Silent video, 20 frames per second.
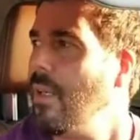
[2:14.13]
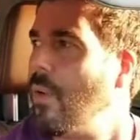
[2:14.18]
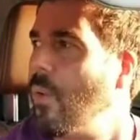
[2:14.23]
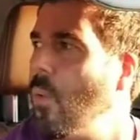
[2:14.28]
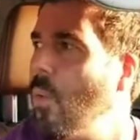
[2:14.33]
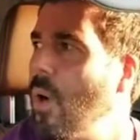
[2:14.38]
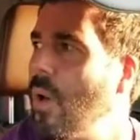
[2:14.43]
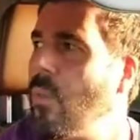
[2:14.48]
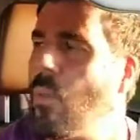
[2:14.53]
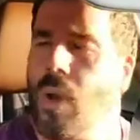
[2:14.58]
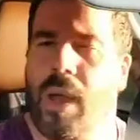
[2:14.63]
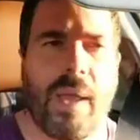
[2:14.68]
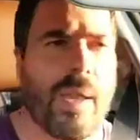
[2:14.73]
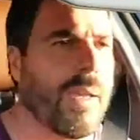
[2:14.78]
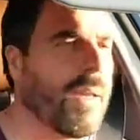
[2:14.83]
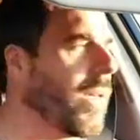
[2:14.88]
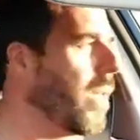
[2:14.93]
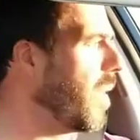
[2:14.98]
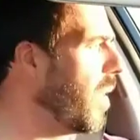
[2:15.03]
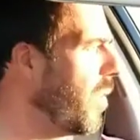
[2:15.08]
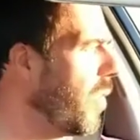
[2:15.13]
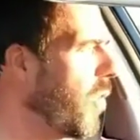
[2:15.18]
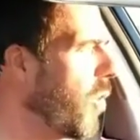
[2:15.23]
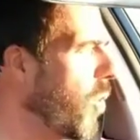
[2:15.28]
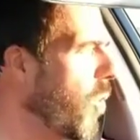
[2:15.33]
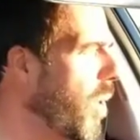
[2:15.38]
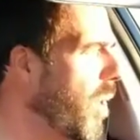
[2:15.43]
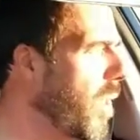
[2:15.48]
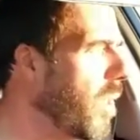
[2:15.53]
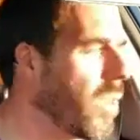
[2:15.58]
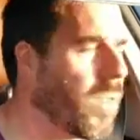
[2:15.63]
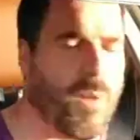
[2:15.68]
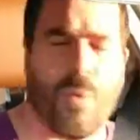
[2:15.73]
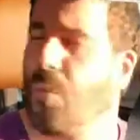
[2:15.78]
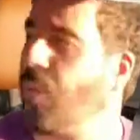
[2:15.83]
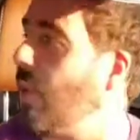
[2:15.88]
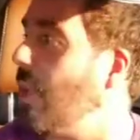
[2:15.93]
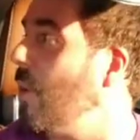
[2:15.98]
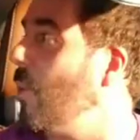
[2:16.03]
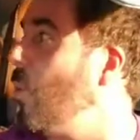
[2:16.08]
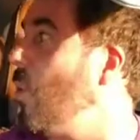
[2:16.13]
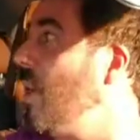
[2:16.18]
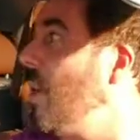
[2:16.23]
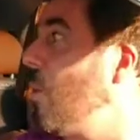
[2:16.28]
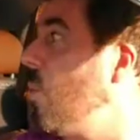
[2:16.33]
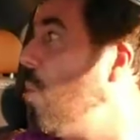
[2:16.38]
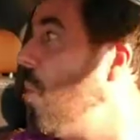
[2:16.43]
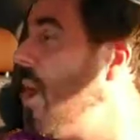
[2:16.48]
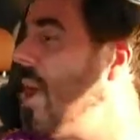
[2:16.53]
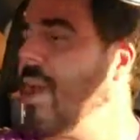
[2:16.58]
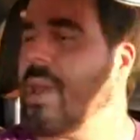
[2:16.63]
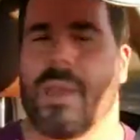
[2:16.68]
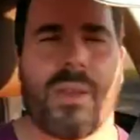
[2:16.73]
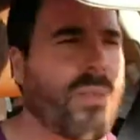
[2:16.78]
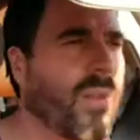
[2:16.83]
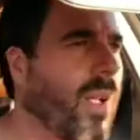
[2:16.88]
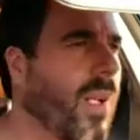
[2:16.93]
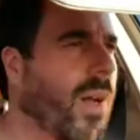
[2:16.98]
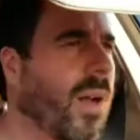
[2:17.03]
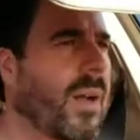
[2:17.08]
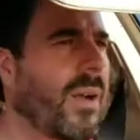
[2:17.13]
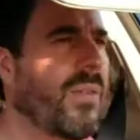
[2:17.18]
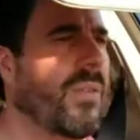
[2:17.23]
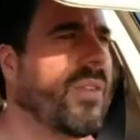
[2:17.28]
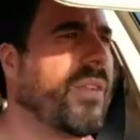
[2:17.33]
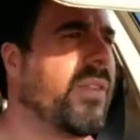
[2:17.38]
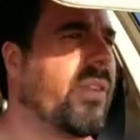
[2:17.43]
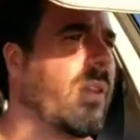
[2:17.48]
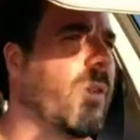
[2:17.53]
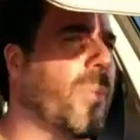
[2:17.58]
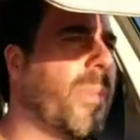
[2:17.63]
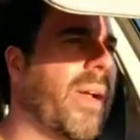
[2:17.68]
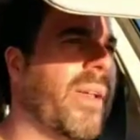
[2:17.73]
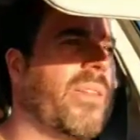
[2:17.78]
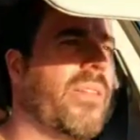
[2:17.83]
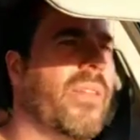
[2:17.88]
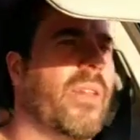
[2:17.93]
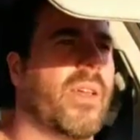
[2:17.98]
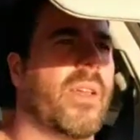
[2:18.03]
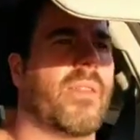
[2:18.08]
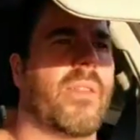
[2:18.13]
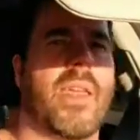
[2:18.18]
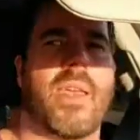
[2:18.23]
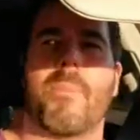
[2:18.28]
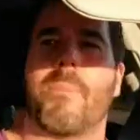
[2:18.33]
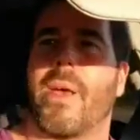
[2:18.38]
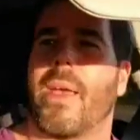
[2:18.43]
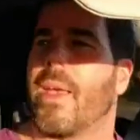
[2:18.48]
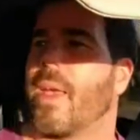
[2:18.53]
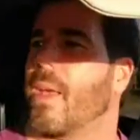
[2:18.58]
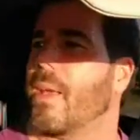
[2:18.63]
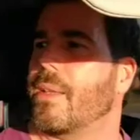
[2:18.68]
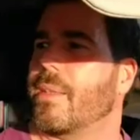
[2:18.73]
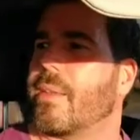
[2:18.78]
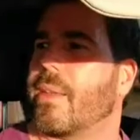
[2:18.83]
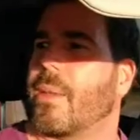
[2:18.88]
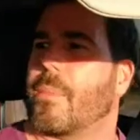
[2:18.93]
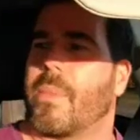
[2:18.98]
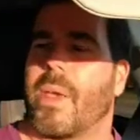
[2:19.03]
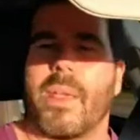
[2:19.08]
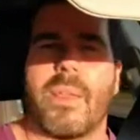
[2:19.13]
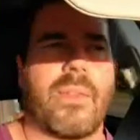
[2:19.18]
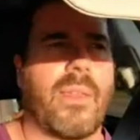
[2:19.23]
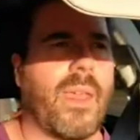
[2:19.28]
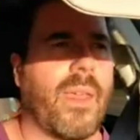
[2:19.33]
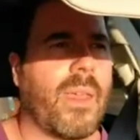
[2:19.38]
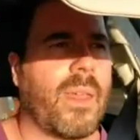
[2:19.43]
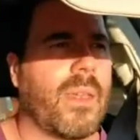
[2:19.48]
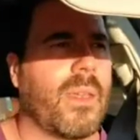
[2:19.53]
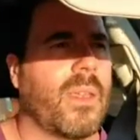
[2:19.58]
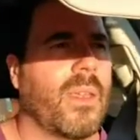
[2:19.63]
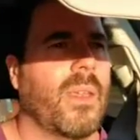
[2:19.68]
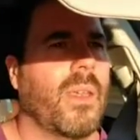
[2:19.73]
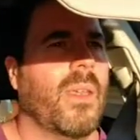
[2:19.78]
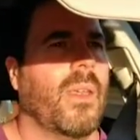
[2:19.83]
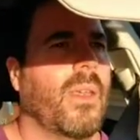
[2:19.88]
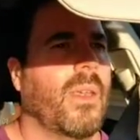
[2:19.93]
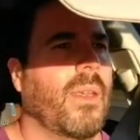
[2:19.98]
One way is doing 3-week wave of 6x6, 8x8, and 10x10.